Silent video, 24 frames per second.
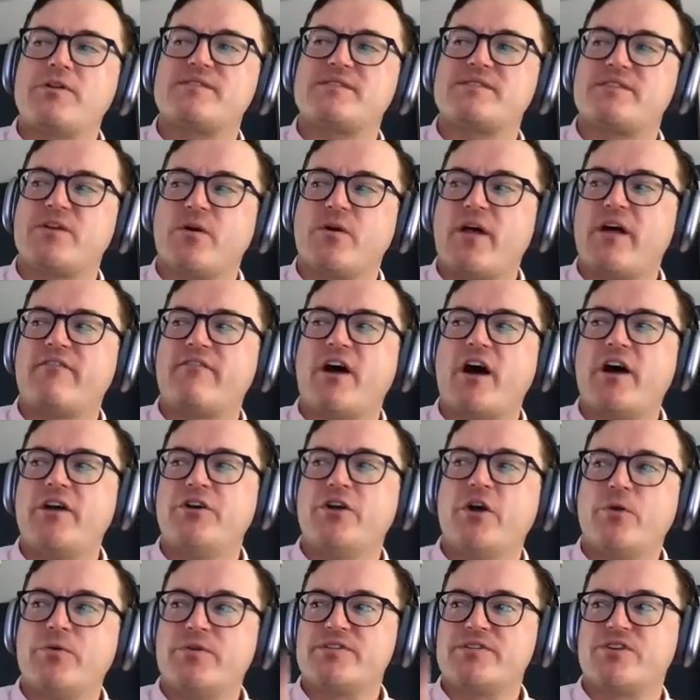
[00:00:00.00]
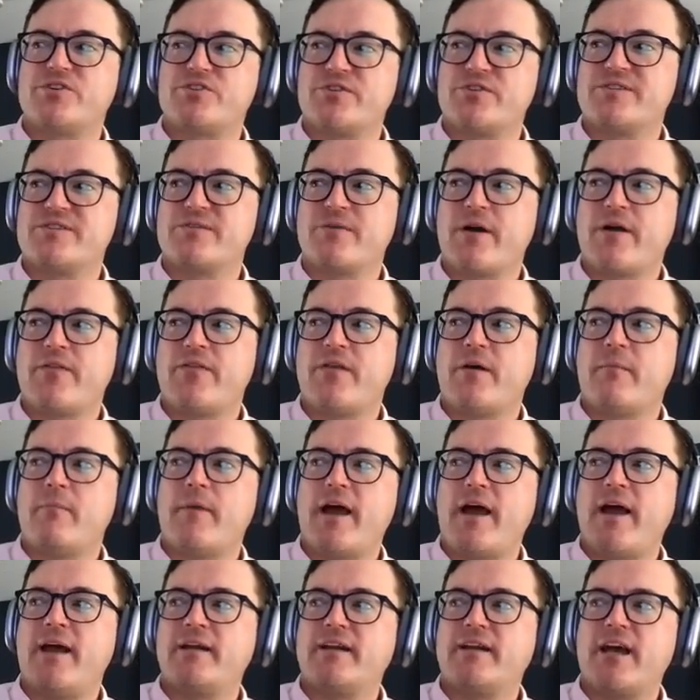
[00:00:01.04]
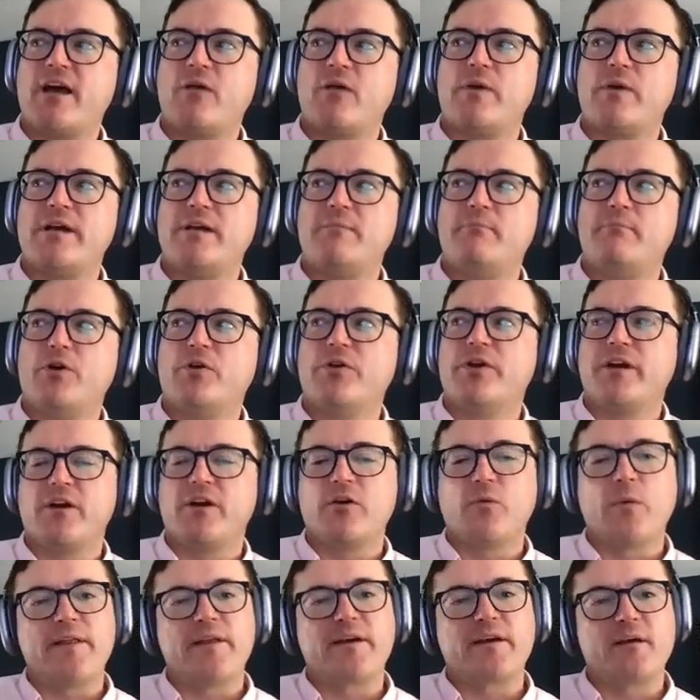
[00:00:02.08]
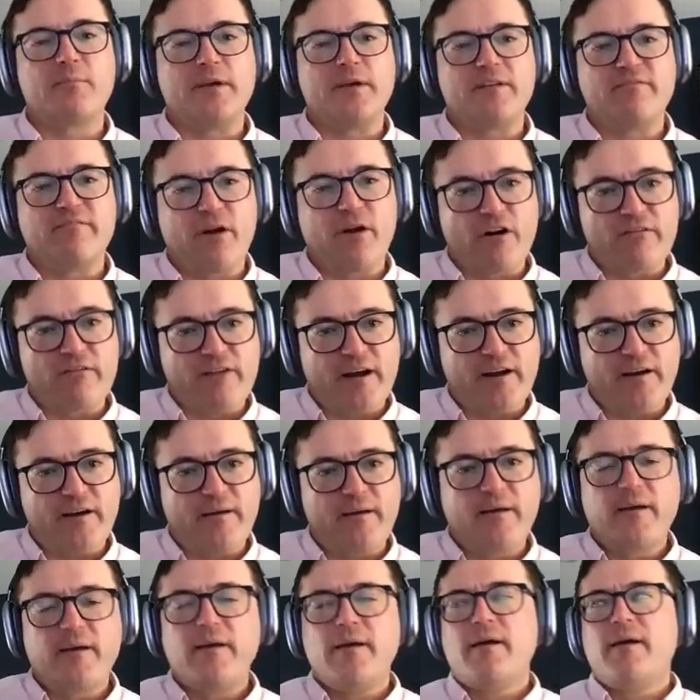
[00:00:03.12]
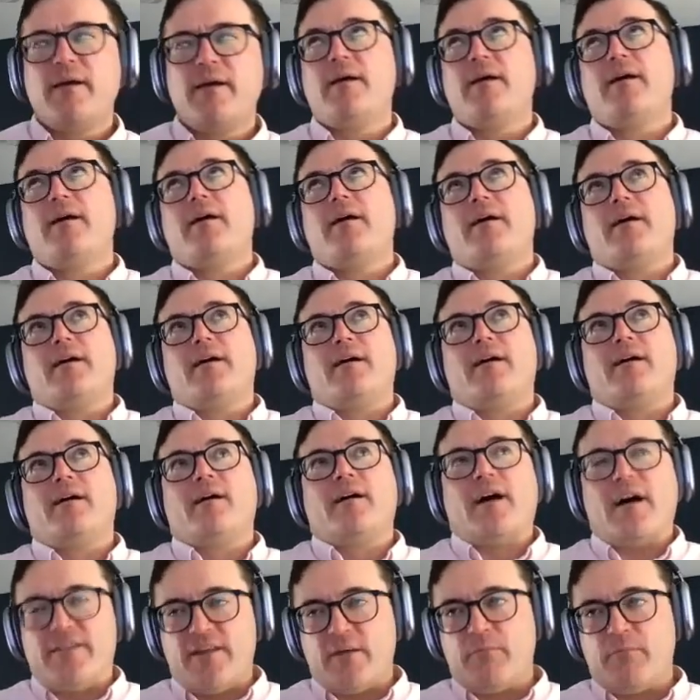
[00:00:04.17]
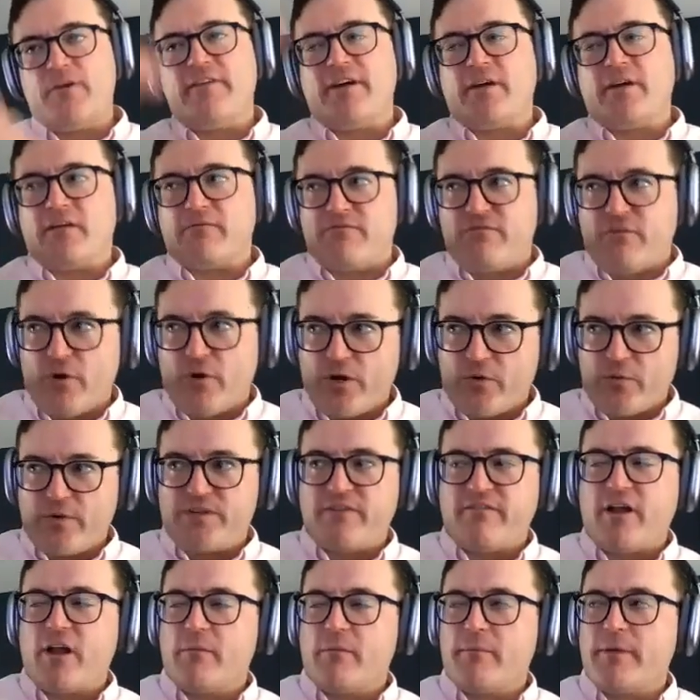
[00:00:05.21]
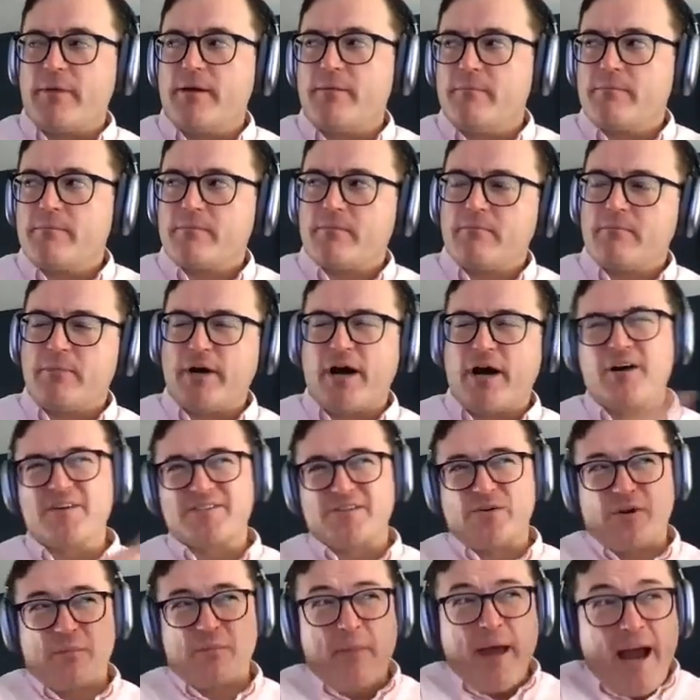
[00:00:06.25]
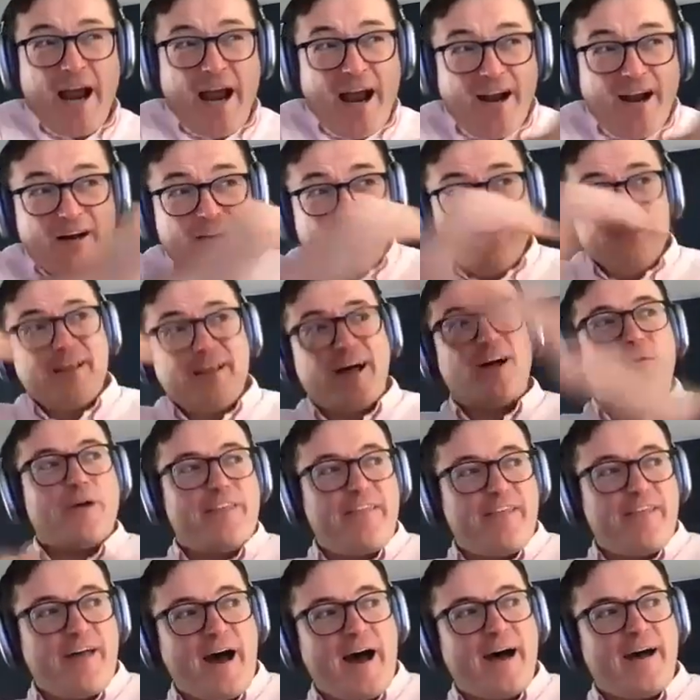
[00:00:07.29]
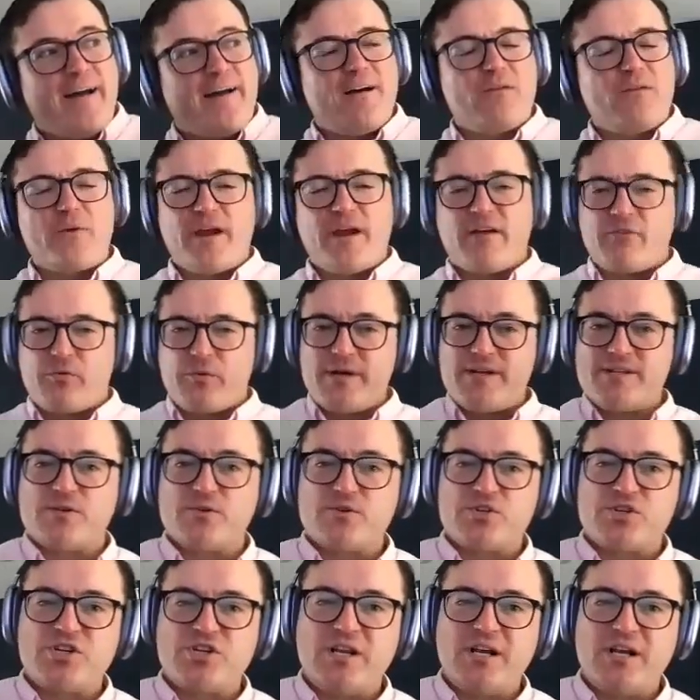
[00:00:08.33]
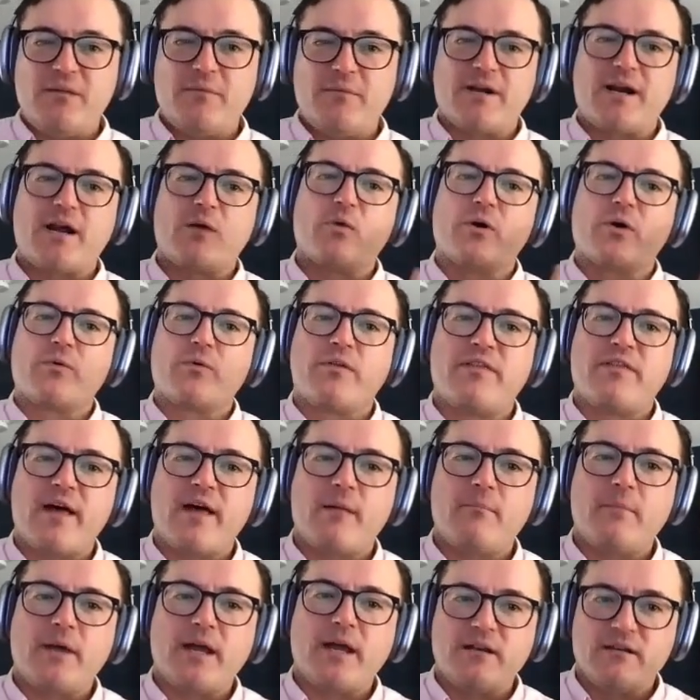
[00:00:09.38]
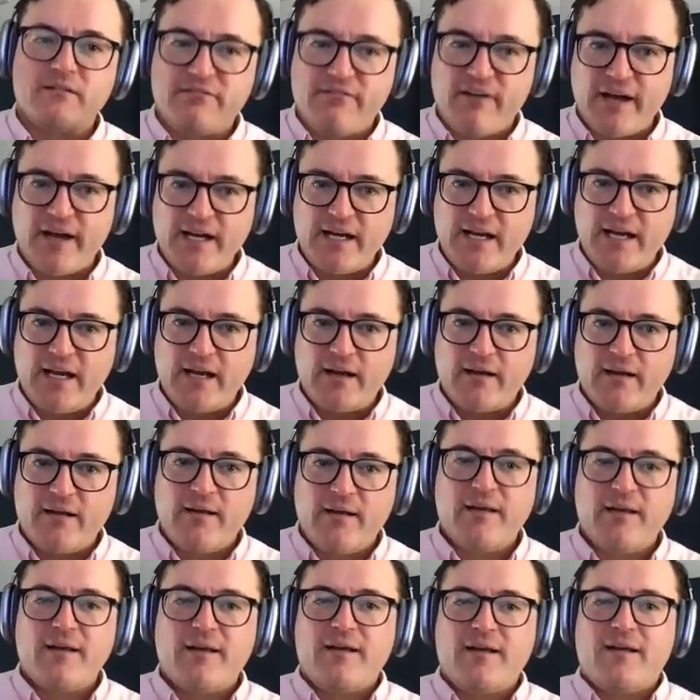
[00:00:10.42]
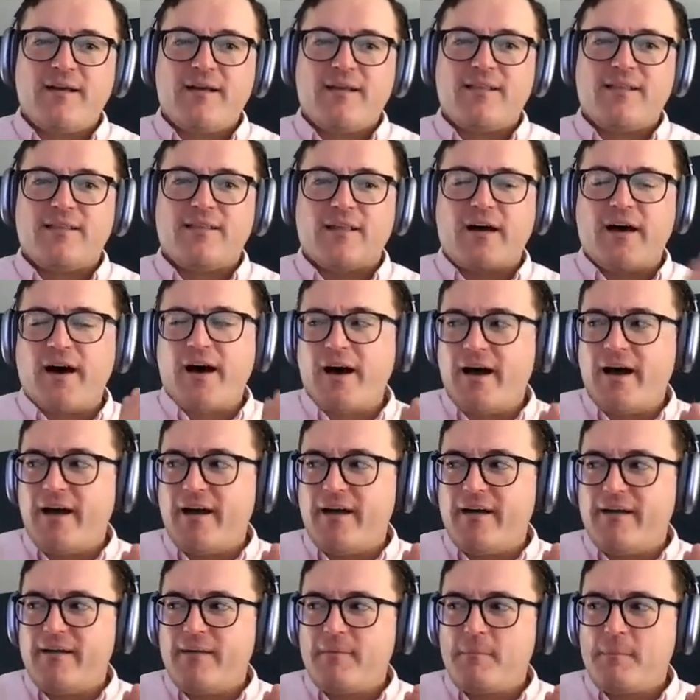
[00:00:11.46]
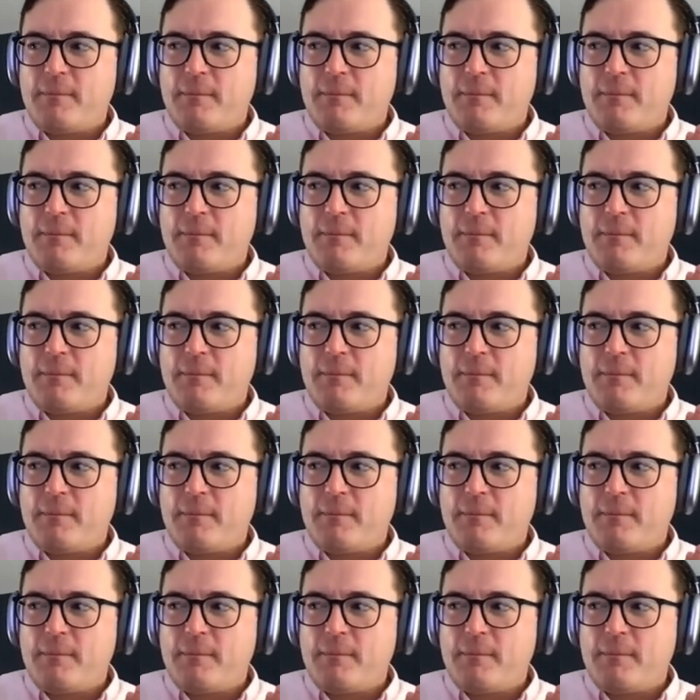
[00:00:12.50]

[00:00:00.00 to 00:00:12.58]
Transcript: still have unknown decisions around them, and can we build it in a way that can be verified? And then moving forward with development. But also in parallel with that, we have a research team, and I work with them in defining, right